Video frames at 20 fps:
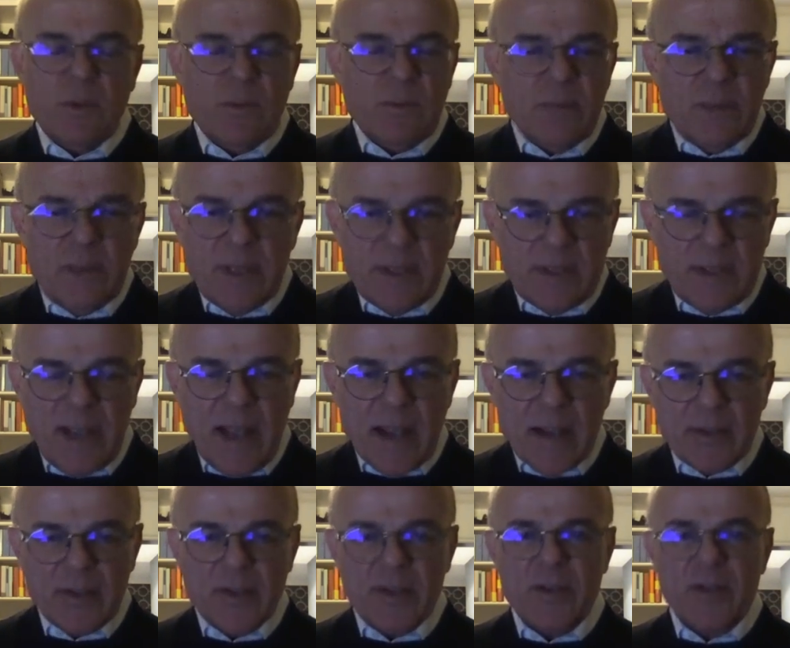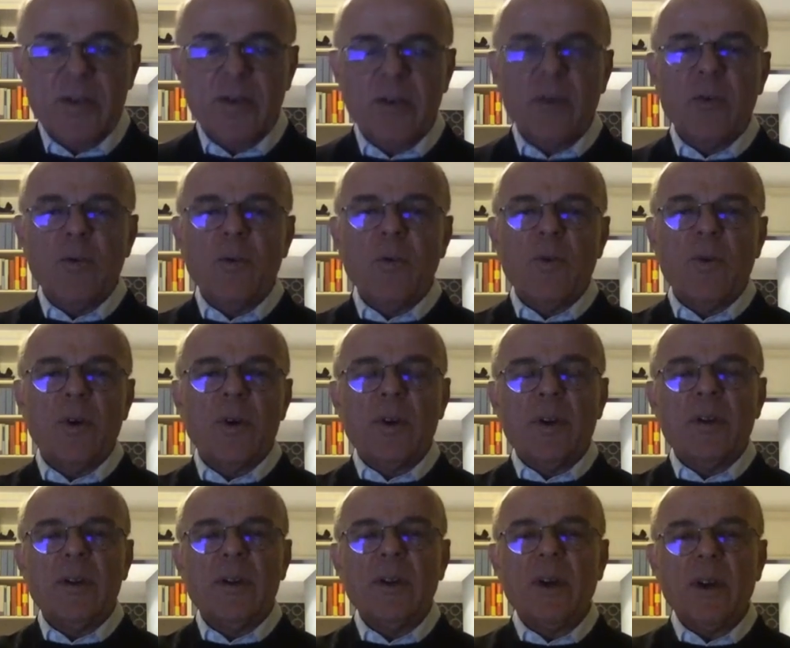discussed or
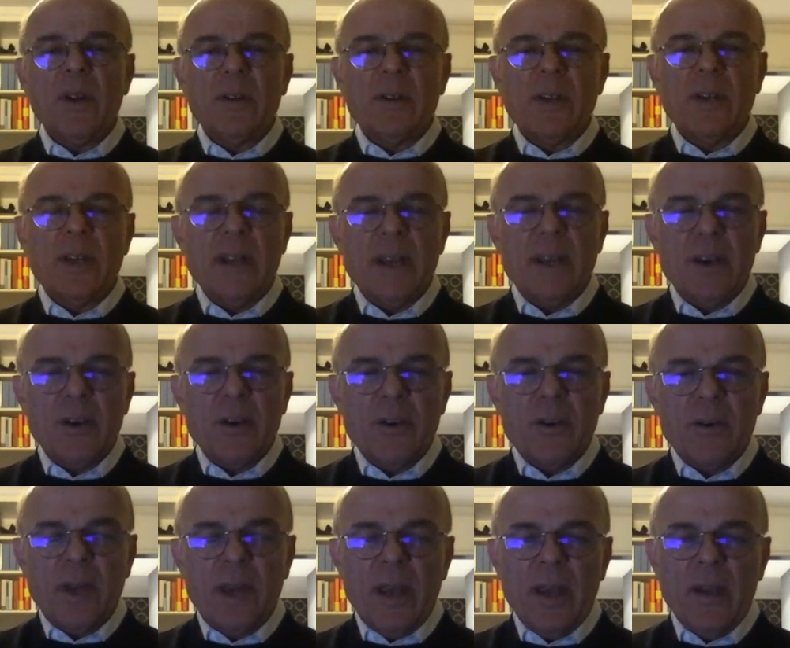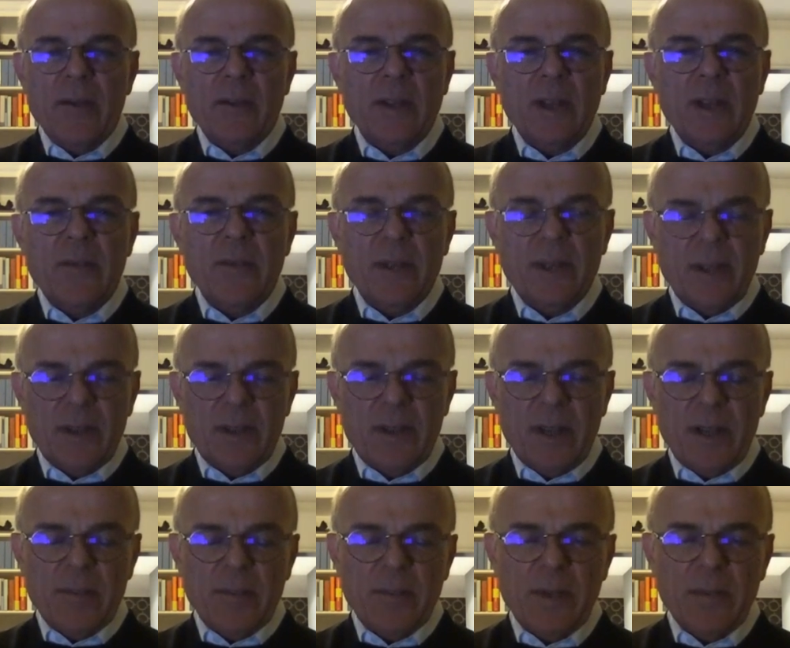not clear and giving
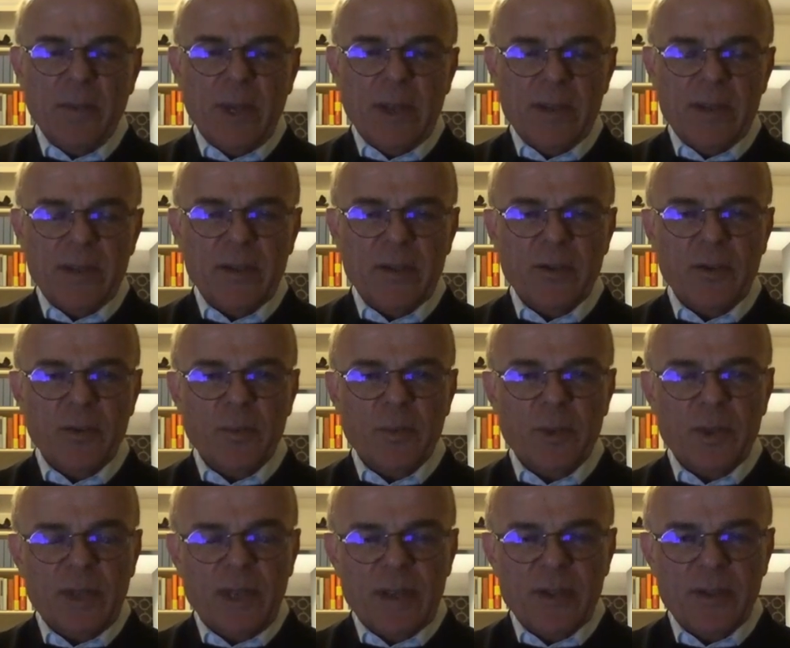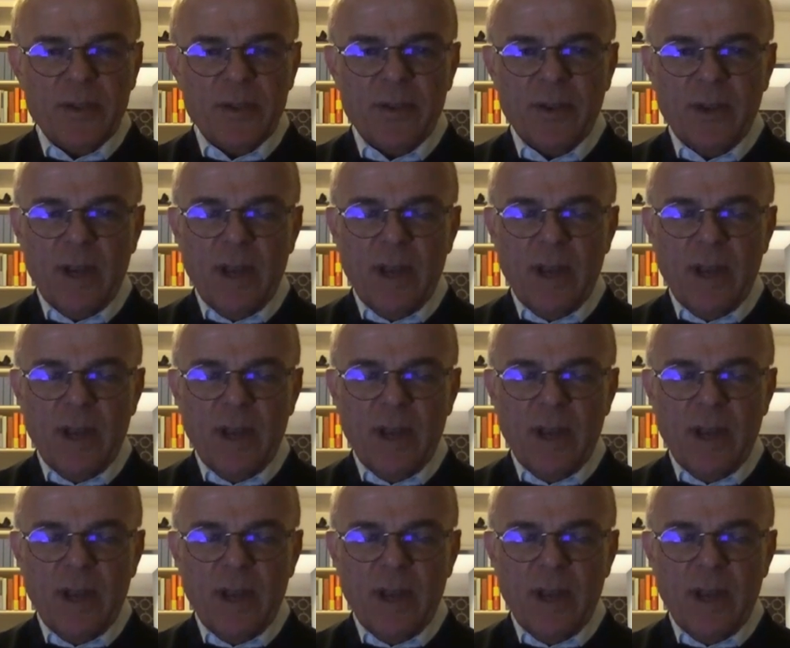them the best interpretation.